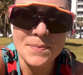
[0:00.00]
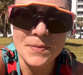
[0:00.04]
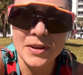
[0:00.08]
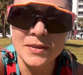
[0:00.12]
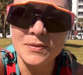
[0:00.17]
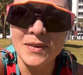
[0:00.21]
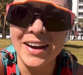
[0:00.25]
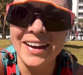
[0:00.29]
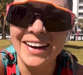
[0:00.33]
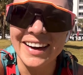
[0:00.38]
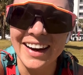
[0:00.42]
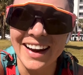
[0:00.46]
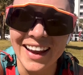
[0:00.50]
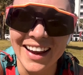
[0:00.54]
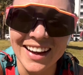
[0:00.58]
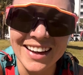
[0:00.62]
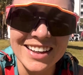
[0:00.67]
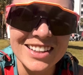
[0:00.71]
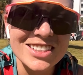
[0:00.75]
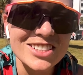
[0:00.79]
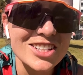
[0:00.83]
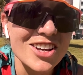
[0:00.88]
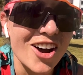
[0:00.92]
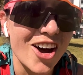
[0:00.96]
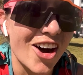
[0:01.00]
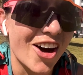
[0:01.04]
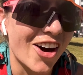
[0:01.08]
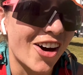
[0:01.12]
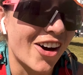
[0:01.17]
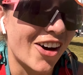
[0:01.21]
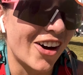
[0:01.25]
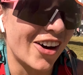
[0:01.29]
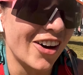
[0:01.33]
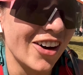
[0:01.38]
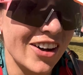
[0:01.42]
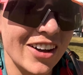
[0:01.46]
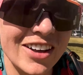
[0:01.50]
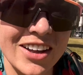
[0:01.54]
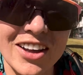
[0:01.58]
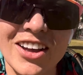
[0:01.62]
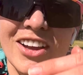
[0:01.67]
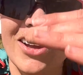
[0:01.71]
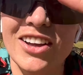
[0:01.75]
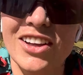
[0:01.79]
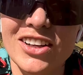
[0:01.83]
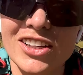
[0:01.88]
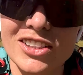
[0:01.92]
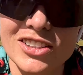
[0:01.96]
but my legs are
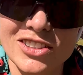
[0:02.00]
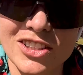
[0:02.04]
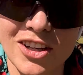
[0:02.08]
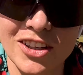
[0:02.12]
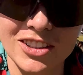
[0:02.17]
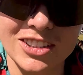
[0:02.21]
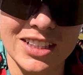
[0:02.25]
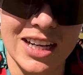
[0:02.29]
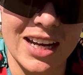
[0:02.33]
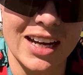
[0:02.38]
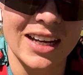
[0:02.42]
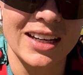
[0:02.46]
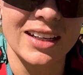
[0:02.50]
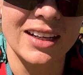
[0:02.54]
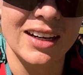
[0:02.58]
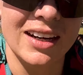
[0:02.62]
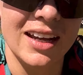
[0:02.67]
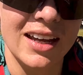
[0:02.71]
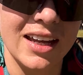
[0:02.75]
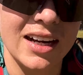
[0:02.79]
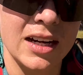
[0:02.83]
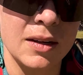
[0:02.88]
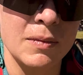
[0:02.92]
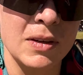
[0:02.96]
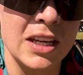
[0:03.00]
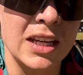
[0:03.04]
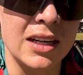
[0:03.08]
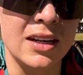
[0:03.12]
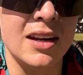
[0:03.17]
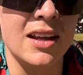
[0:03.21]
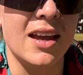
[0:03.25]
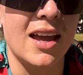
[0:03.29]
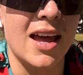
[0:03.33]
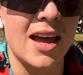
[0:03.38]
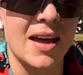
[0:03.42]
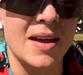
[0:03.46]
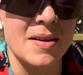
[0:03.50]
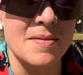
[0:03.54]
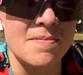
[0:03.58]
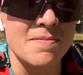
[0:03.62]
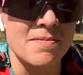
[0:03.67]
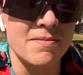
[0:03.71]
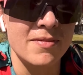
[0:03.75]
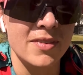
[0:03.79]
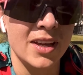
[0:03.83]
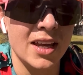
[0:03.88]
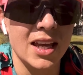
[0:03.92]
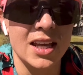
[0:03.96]
so tired and I mean
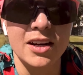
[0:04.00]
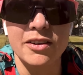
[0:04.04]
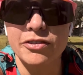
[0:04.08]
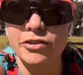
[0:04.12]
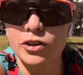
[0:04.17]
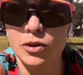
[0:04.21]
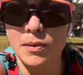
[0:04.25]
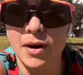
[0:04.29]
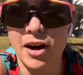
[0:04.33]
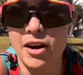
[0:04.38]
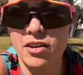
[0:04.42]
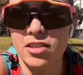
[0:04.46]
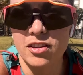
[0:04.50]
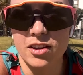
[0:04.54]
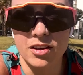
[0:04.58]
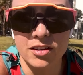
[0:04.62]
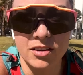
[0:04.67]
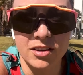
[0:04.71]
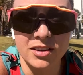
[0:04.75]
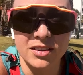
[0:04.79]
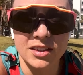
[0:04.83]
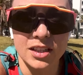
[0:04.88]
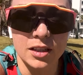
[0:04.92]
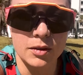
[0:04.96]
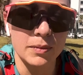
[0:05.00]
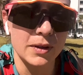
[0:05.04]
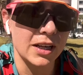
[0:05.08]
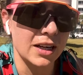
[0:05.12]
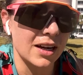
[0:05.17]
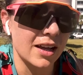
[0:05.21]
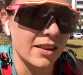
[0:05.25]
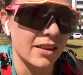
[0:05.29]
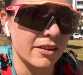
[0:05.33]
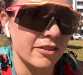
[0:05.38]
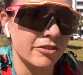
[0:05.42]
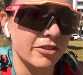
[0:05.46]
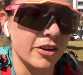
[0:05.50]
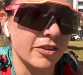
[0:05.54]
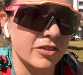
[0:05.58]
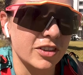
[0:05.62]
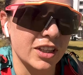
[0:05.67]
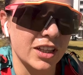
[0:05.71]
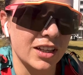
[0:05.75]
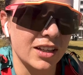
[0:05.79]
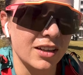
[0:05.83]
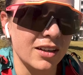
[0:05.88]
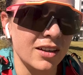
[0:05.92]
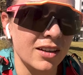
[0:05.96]
um, in a full marathon there'll be another
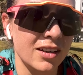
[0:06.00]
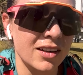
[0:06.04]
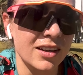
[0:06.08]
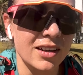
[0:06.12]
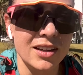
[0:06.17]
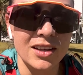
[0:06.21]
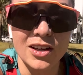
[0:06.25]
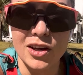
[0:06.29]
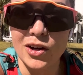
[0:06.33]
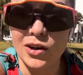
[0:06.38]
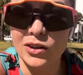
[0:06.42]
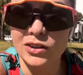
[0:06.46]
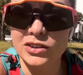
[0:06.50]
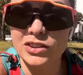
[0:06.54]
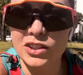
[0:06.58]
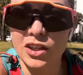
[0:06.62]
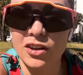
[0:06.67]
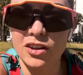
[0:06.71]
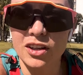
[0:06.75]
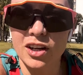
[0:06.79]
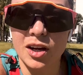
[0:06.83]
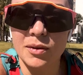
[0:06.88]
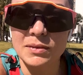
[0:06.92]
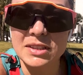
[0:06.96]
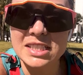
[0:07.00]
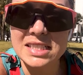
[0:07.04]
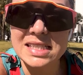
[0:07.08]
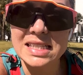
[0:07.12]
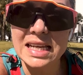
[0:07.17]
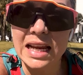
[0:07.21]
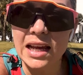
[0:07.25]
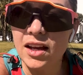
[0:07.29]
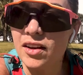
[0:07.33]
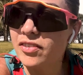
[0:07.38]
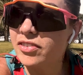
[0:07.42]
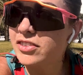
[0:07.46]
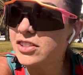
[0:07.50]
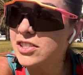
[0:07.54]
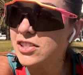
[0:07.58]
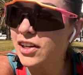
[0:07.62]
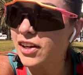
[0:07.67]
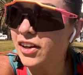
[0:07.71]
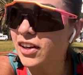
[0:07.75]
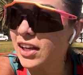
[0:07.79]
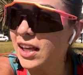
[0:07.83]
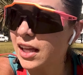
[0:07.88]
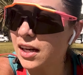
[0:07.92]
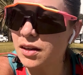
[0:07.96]
15 or so kilometers left
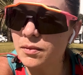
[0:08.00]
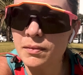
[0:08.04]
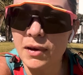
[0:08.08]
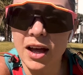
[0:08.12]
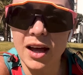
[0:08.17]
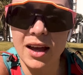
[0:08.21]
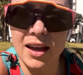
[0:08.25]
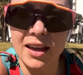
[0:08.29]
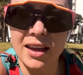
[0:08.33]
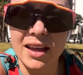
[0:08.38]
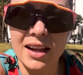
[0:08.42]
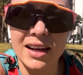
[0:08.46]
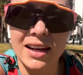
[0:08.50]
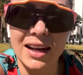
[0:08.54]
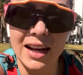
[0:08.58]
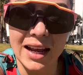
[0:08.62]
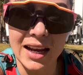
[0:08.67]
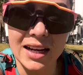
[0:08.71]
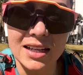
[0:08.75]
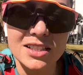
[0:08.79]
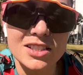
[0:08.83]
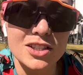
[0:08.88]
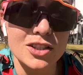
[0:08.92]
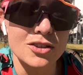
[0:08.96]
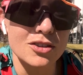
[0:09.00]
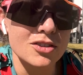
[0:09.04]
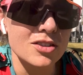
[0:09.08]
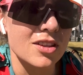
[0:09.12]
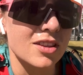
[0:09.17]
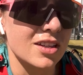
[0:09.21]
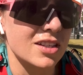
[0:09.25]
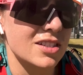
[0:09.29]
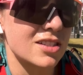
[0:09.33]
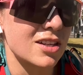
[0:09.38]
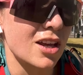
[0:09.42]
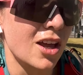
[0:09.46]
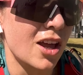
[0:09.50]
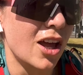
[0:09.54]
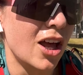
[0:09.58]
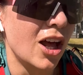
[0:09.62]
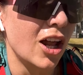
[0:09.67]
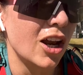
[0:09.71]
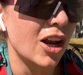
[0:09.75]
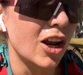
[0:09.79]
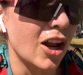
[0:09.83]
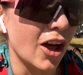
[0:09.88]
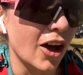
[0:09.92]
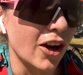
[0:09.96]
so getting my legs used to this
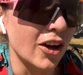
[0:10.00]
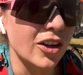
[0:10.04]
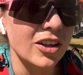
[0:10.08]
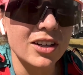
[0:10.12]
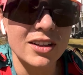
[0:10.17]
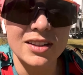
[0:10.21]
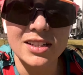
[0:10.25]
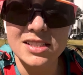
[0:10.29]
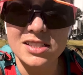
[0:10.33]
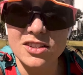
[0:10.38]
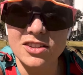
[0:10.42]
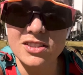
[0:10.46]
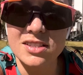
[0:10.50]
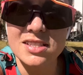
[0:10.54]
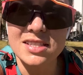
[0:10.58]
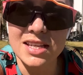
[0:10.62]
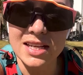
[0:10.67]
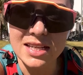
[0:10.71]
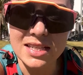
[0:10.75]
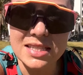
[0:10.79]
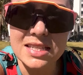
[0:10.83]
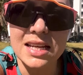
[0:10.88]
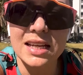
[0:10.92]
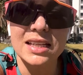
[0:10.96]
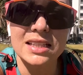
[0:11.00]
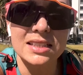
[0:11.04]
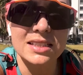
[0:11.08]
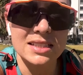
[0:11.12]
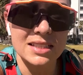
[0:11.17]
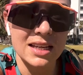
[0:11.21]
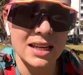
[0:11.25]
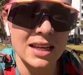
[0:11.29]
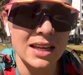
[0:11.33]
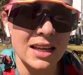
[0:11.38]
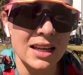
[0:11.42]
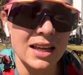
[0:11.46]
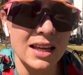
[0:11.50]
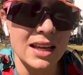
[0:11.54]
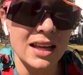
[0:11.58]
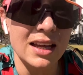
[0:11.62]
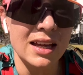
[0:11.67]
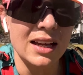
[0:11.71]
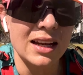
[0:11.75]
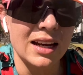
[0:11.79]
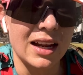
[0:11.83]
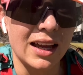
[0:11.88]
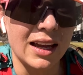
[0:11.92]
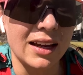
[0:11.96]
load and this consistent
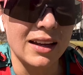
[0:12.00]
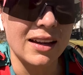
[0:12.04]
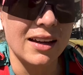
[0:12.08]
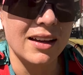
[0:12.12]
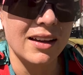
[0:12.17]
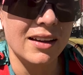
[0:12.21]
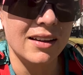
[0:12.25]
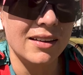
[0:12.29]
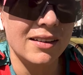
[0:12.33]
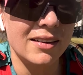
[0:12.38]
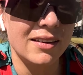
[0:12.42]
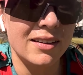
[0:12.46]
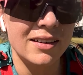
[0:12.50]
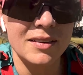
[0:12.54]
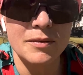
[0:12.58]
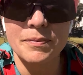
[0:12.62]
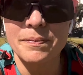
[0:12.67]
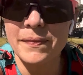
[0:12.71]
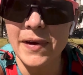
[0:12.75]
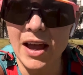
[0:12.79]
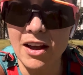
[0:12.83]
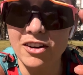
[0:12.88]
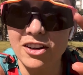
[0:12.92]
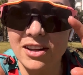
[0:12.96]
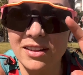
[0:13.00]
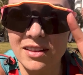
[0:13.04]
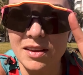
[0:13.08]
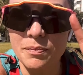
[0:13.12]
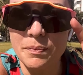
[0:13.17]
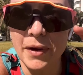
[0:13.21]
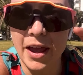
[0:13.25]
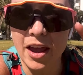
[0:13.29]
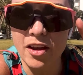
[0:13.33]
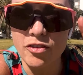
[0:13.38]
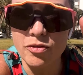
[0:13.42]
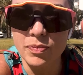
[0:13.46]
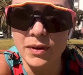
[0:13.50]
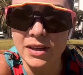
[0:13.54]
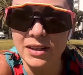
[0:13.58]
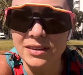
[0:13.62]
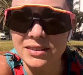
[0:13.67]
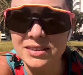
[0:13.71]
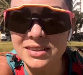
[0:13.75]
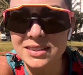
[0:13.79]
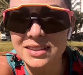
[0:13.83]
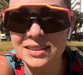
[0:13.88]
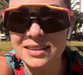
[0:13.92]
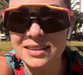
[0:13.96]
like pounding the pavement